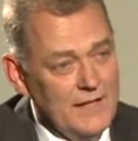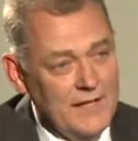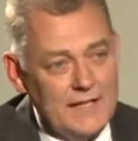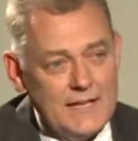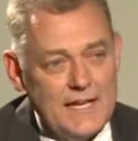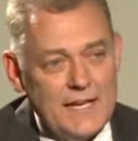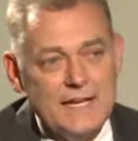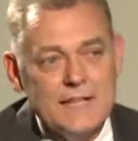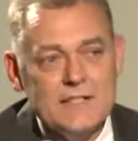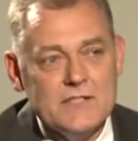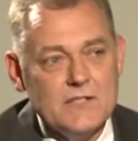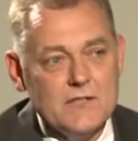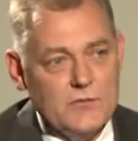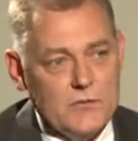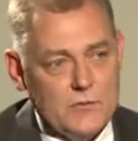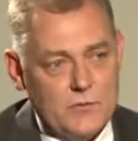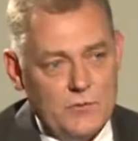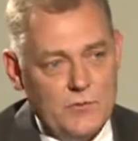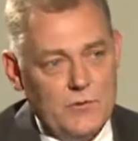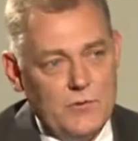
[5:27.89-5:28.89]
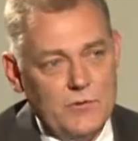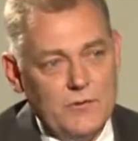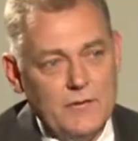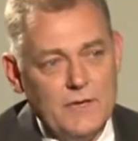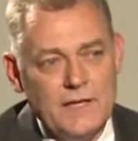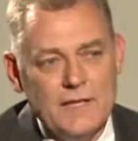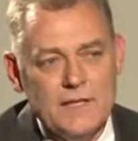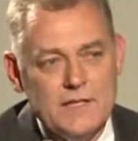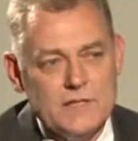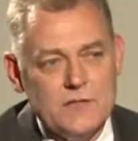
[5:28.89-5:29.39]
And that isn't true.
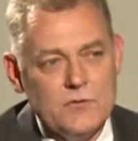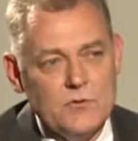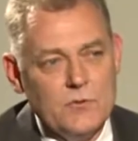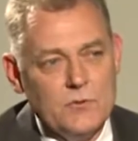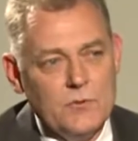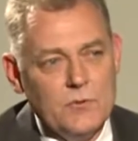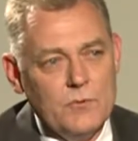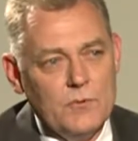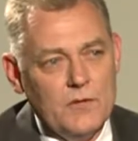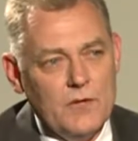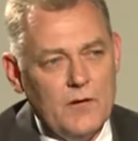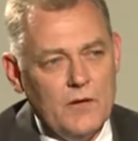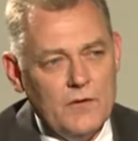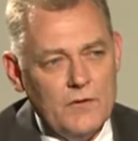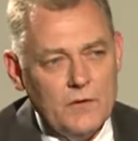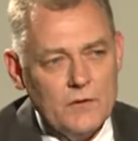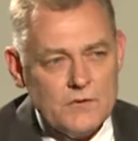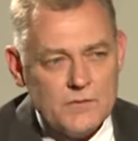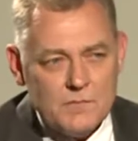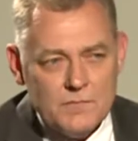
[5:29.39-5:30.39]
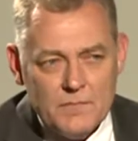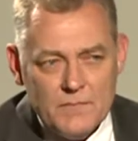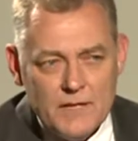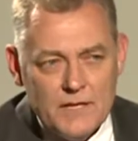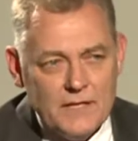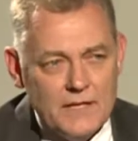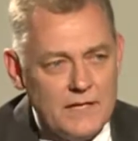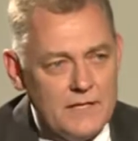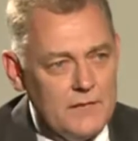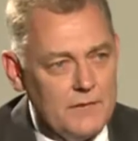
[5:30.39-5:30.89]
That isn't true at all. There's
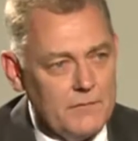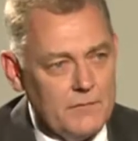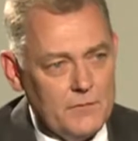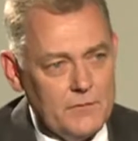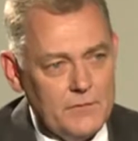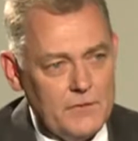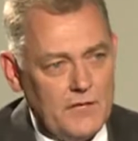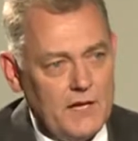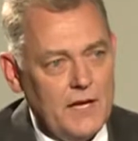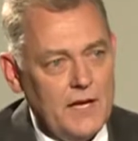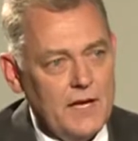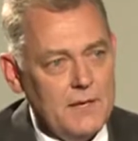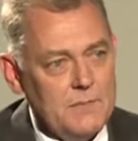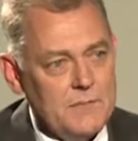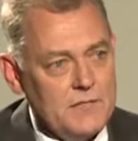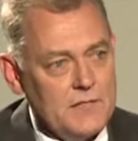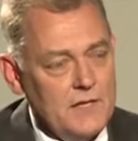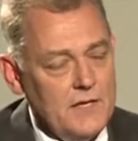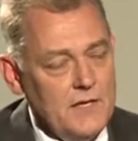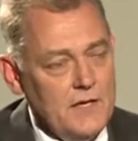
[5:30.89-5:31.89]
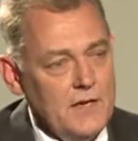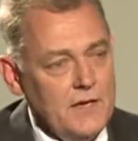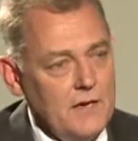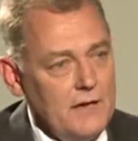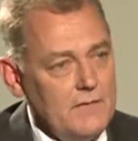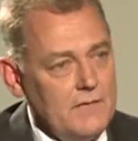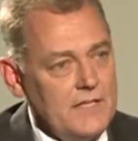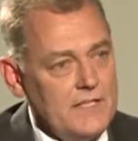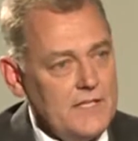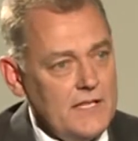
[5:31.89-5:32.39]
many different types
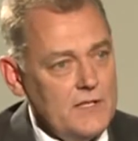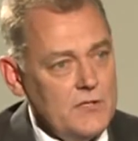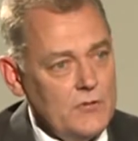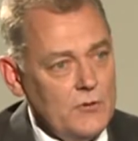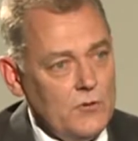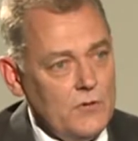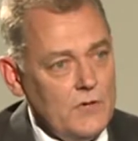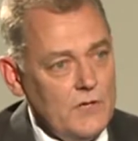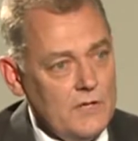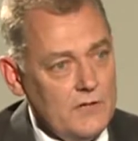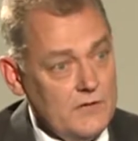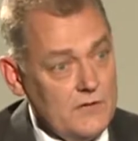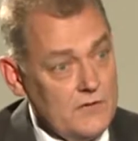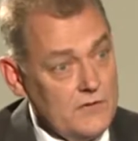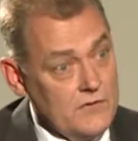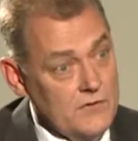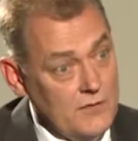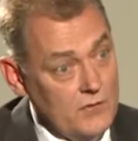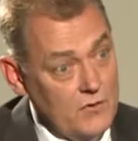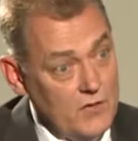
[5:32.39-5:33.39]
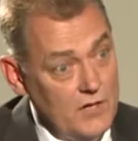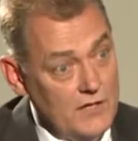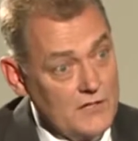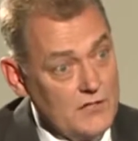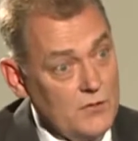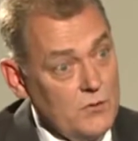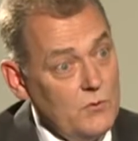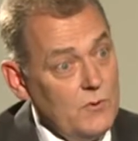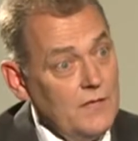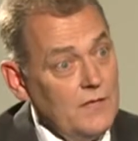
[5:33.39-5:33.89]
of essential oils, and so
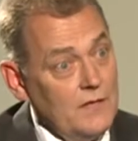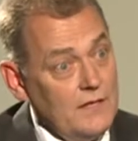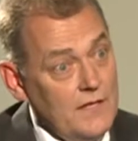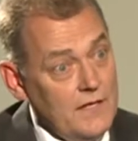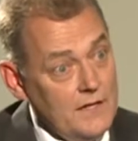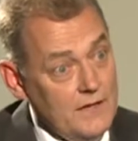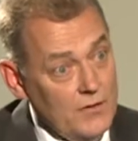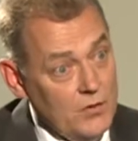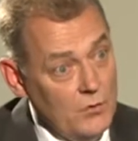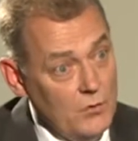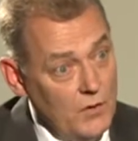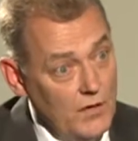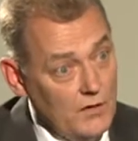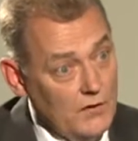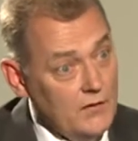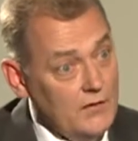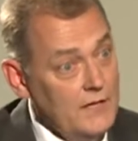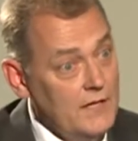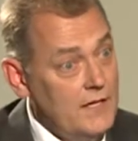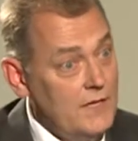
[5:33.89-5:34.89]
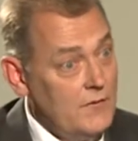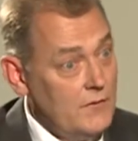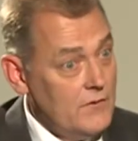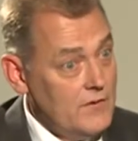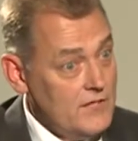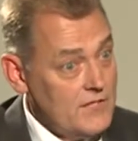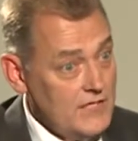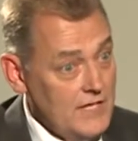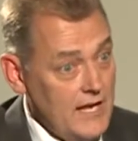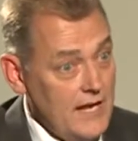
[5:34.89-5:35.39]
consequently the quality or
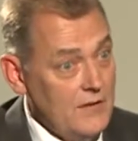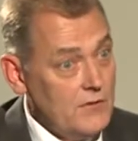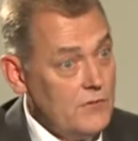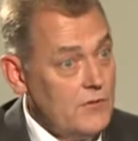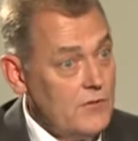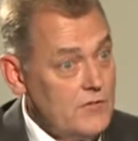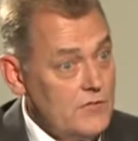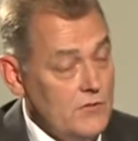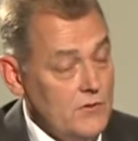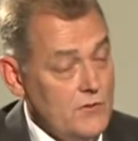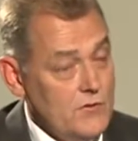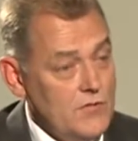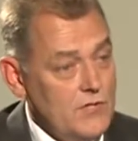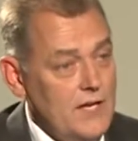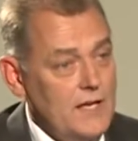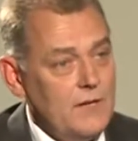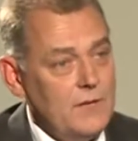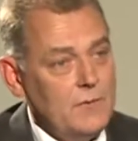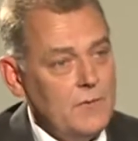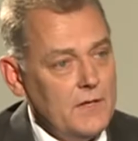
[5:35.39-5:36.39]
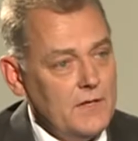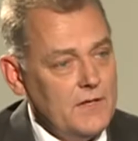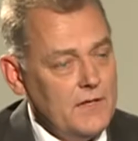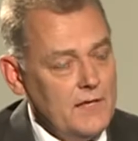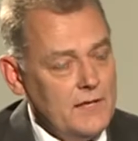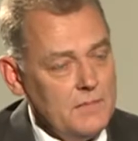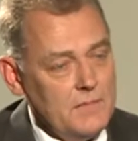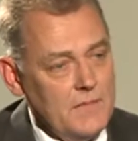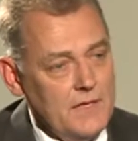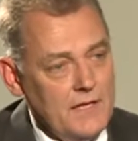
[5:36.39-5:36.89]
the standard associated with
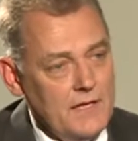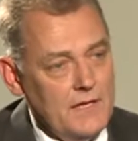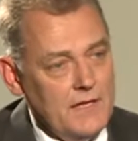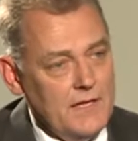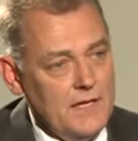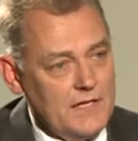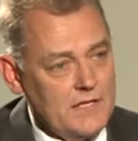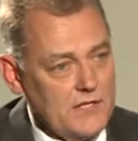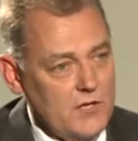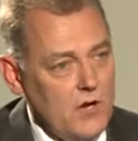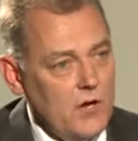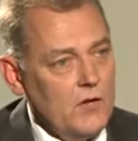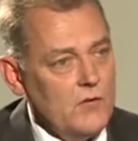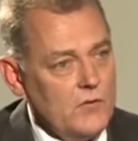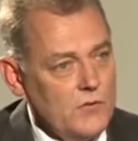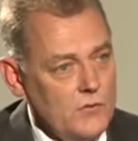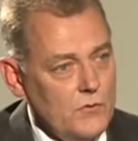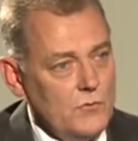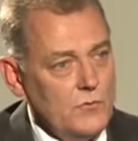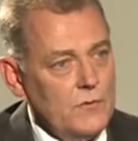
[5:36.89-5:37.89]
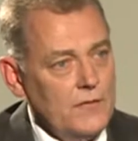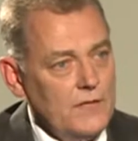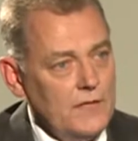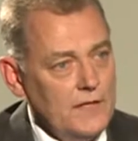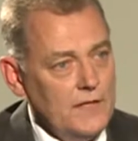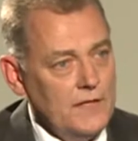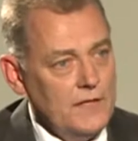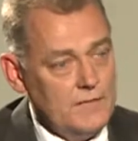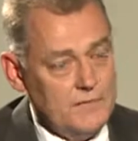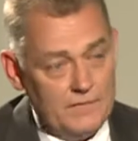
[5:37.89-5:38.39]
them is also
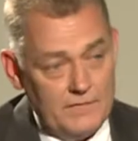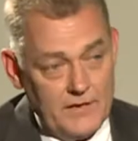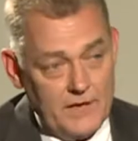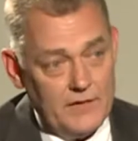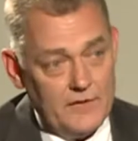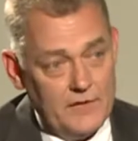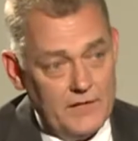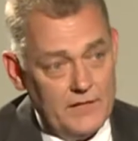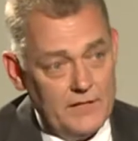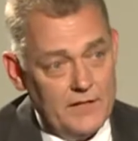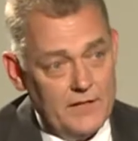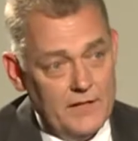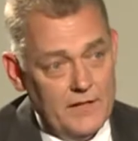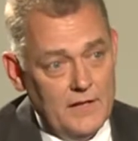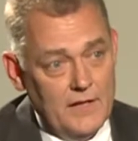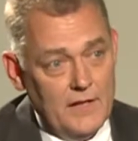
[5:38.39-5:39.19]
really varied.